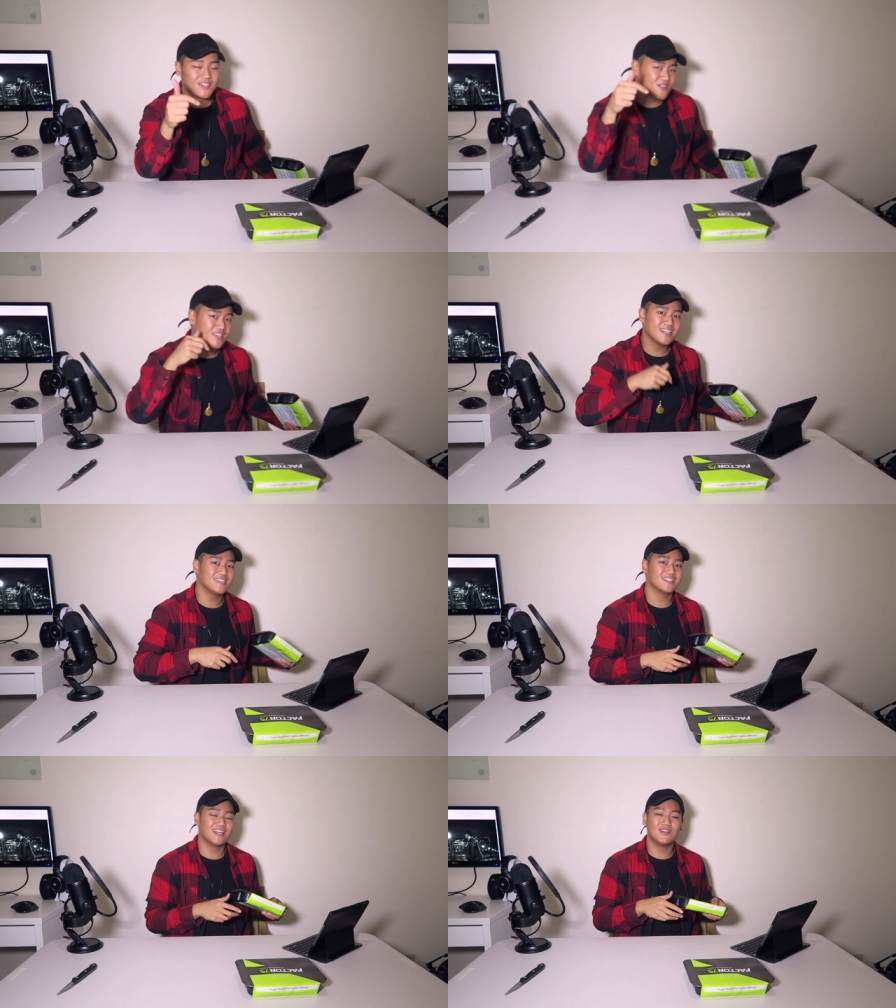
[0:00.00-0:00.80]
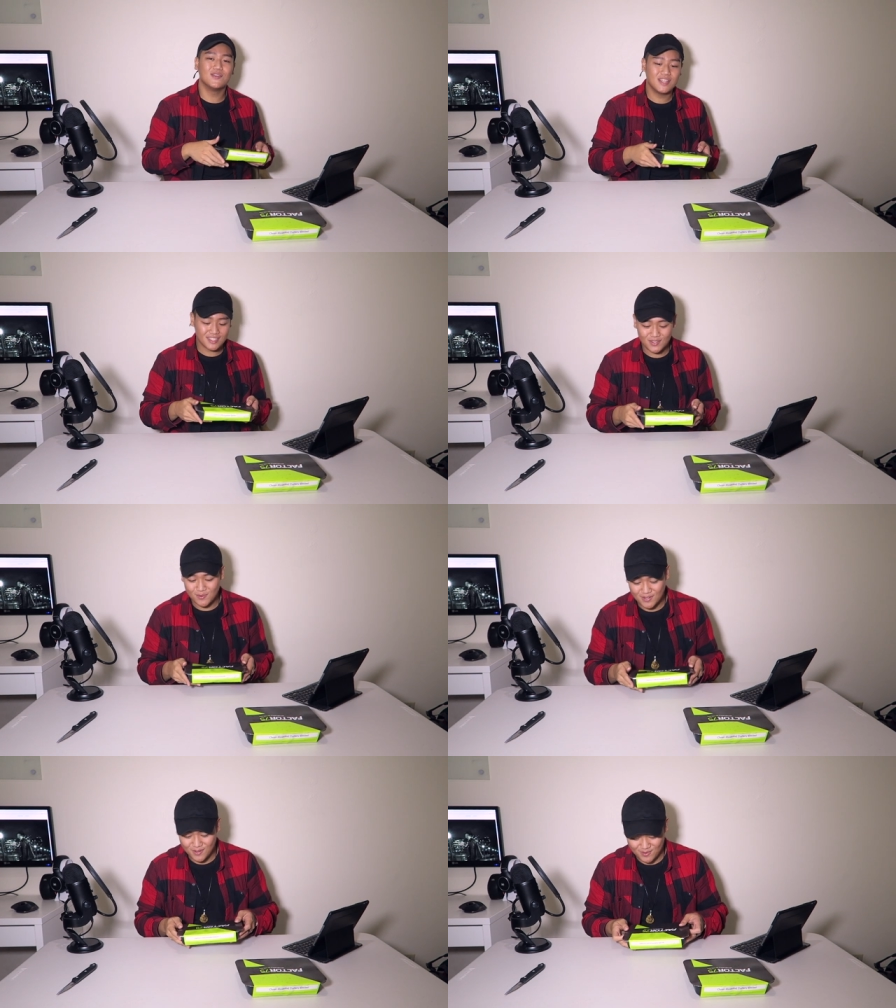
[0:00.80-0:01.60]
I know you guys know what
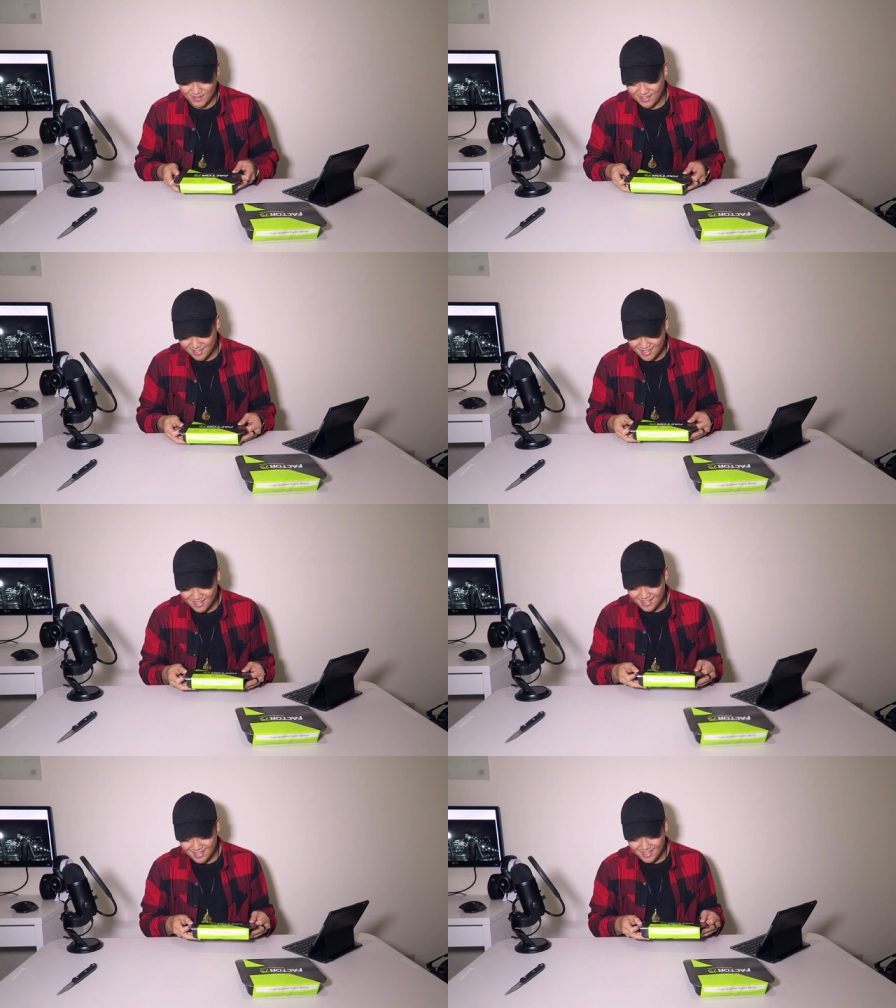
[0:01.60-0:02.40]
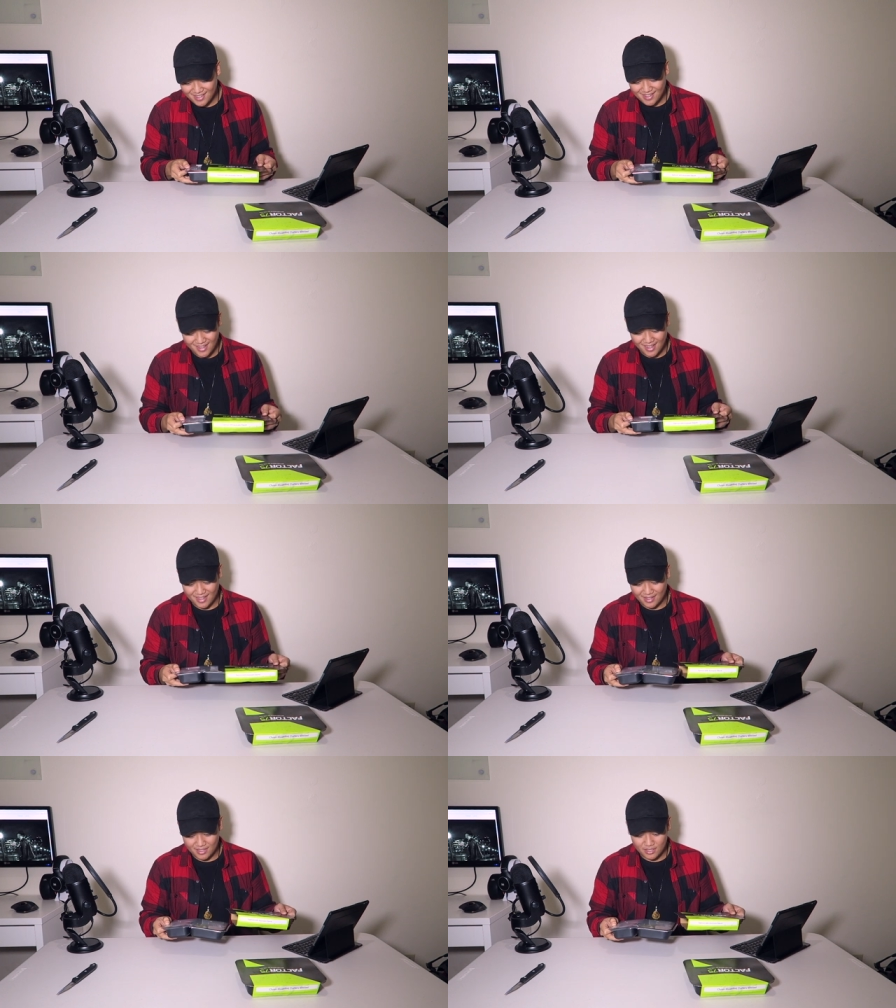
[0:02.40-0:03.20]
I'm talking about.
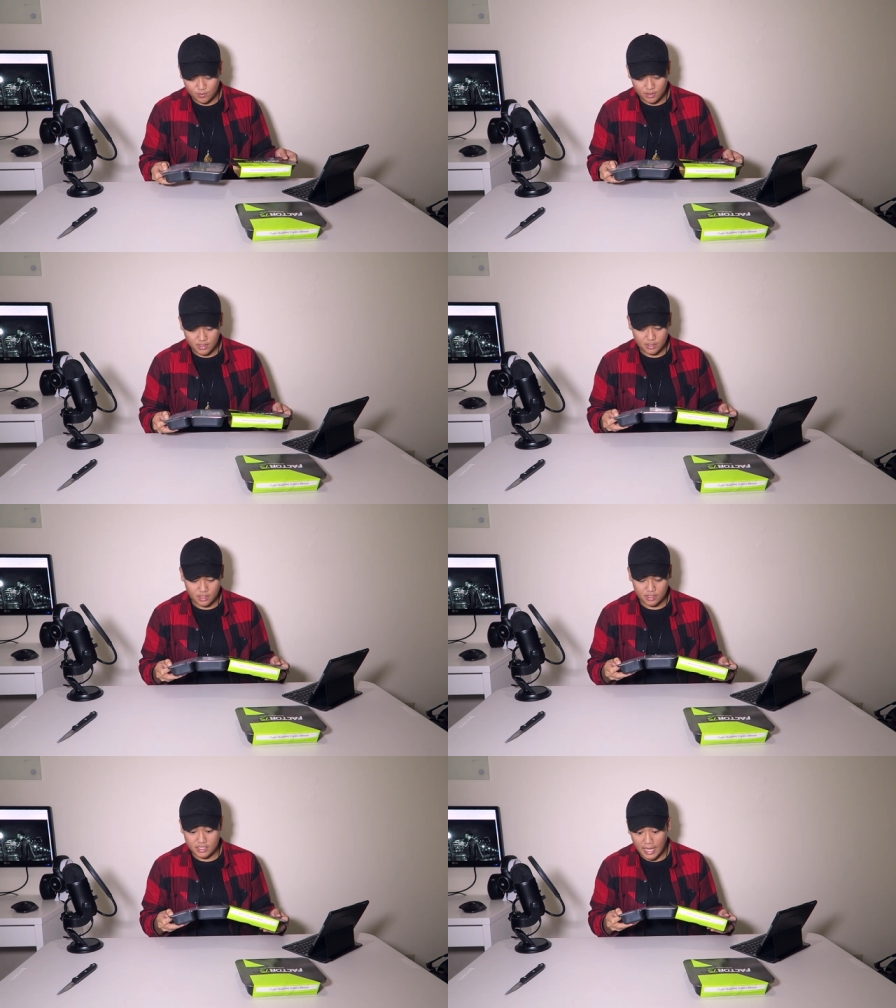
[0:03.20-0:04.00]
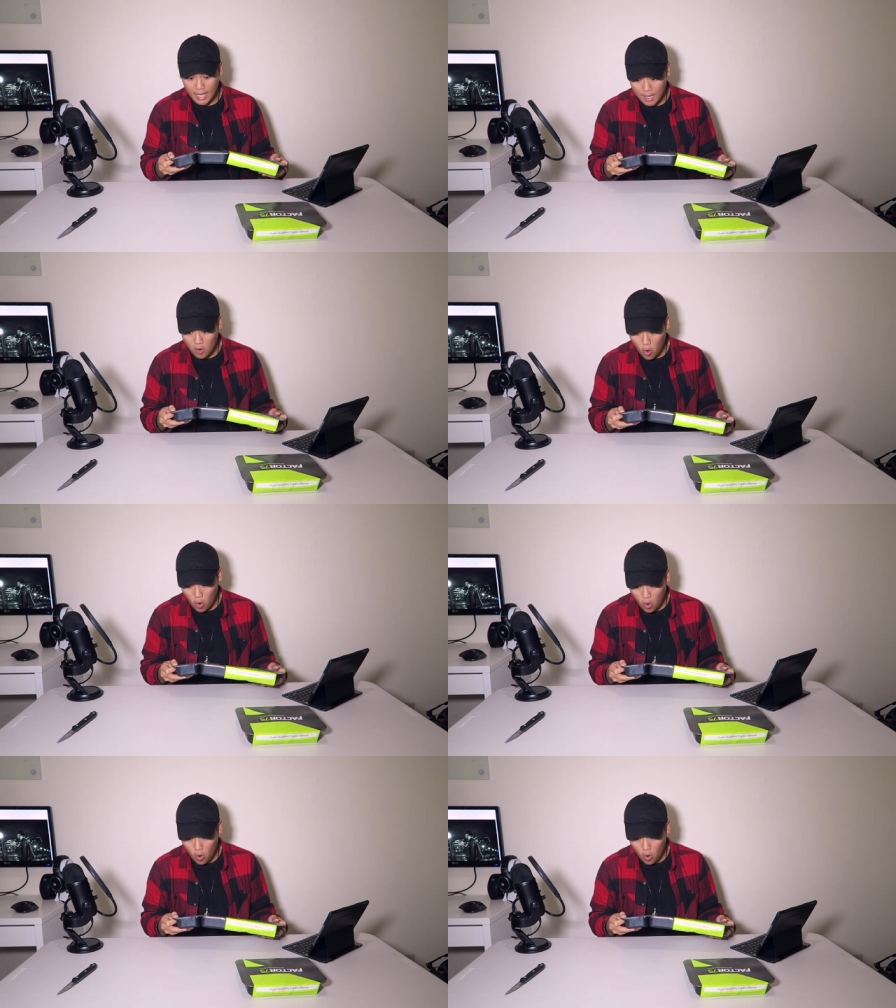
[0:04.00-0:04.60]
And then this one is a sand.